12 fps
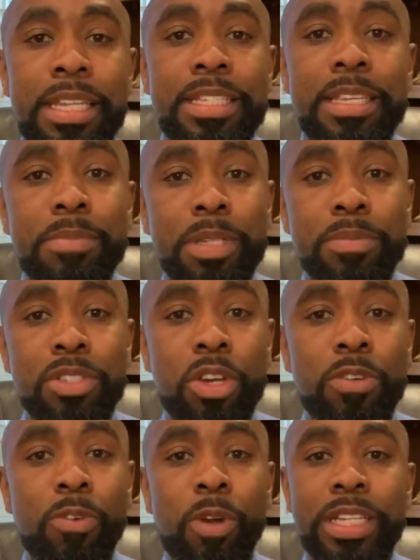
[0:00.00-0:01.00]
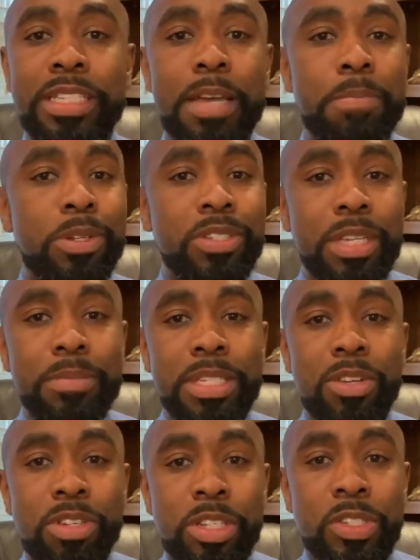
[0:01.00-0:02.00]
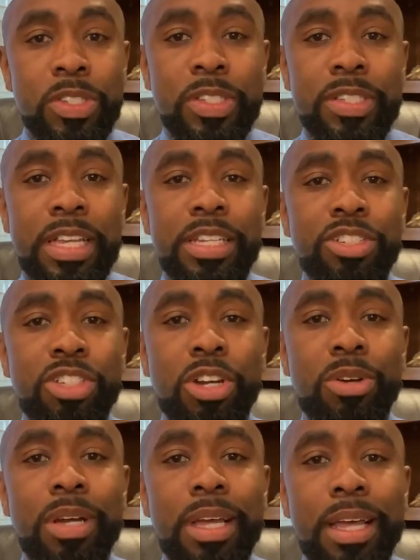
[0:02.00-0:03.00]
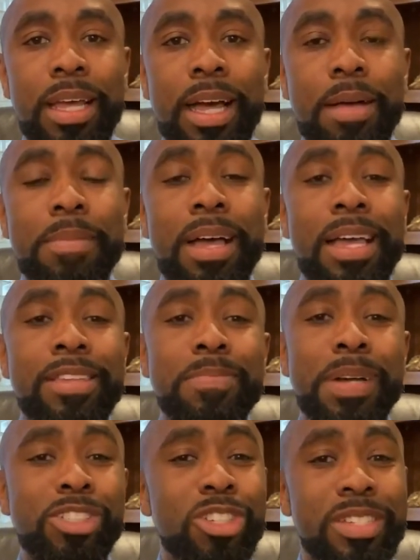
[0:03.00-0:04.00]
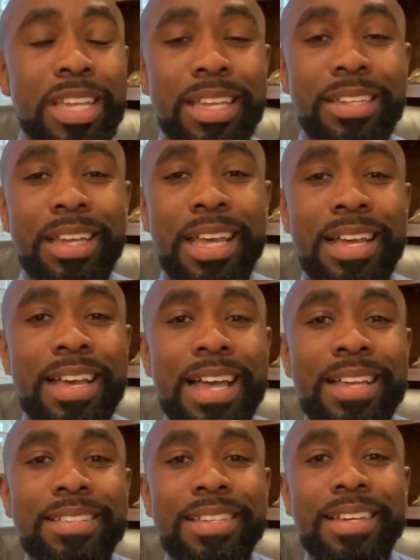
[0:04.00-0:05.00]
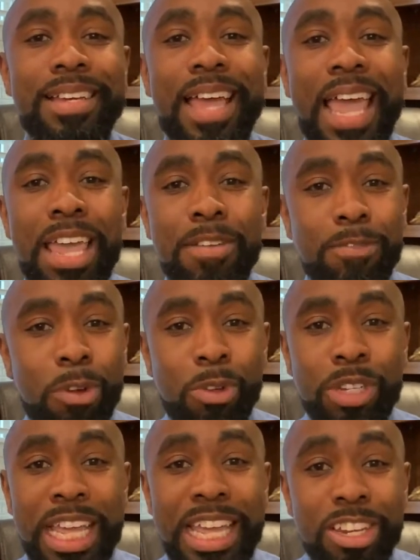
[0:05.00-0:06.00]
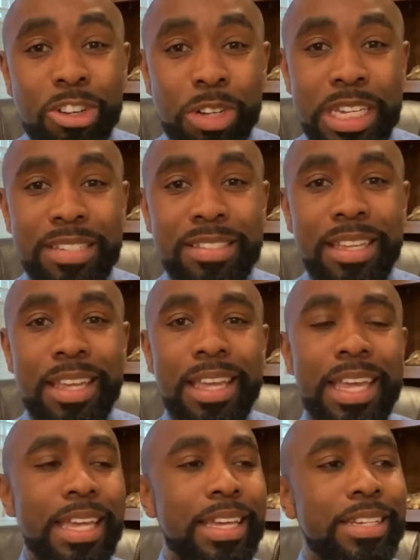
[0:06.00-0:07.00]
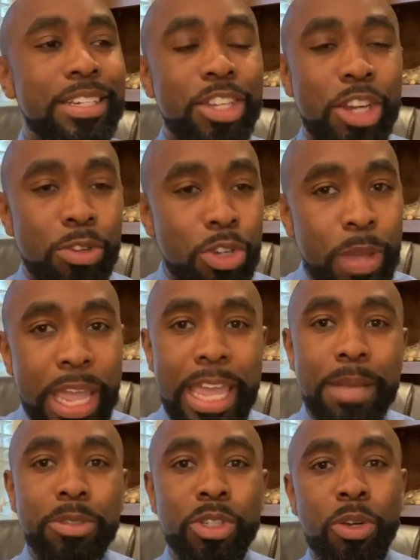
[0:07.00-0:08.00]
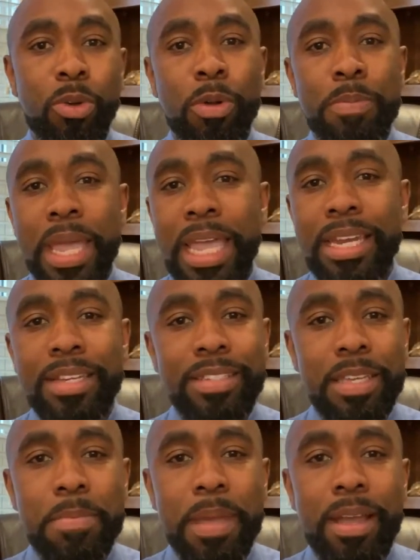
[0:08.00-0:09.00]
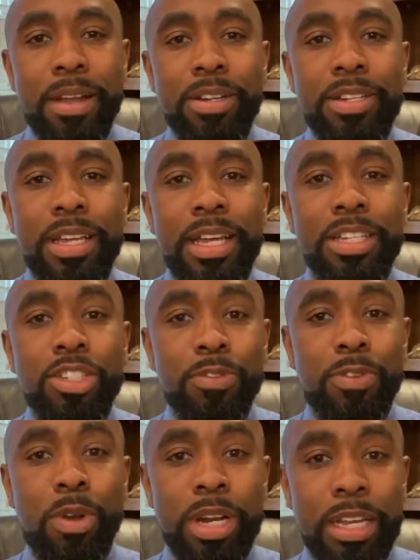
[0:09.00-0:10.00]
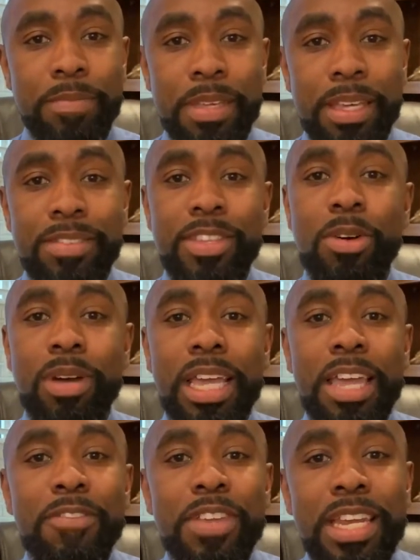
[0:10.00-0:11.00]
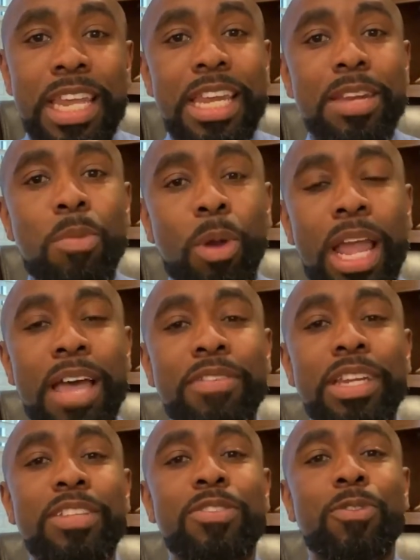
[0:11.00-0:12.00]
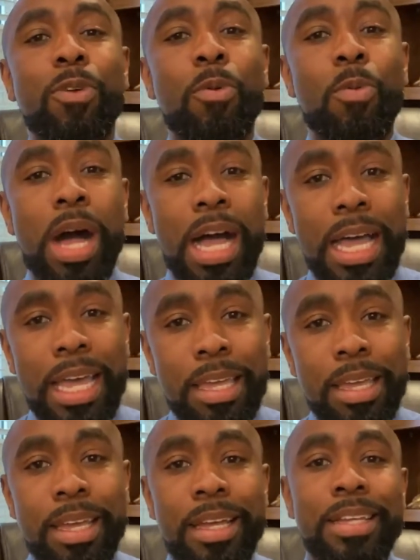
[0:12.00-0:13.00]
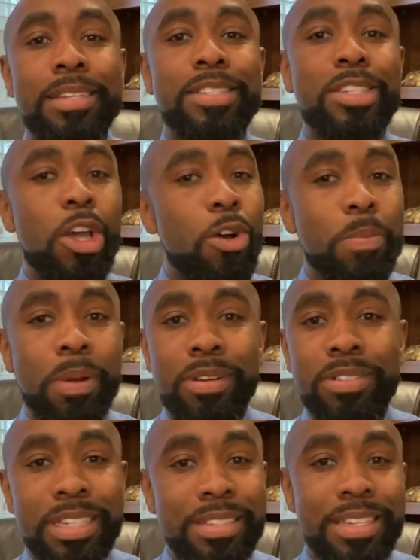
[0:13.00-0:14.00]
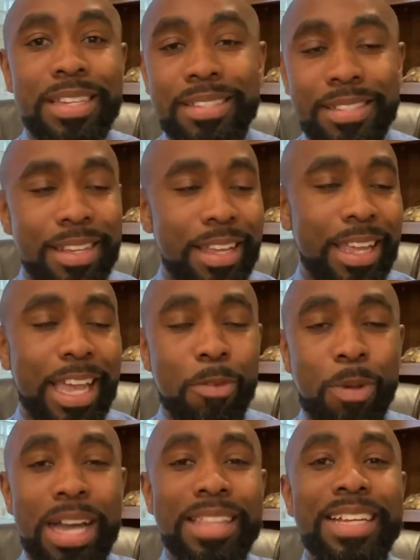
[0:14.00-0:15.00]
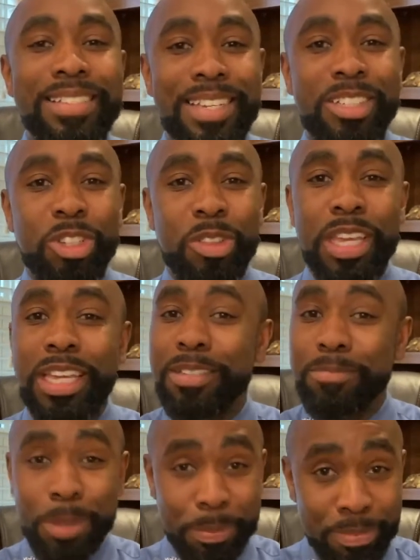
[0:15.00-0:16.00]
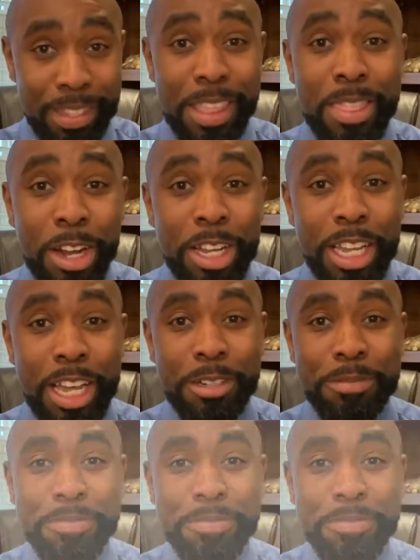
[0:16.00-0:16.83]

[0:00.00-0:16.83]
symptoms. So, for example, some studies show as much as a 8-fold increase in New Hampshire or Maine as compared to Florida. So, if you needed more evidence for why snowbirds exist and why that's such a thing, well, there you go.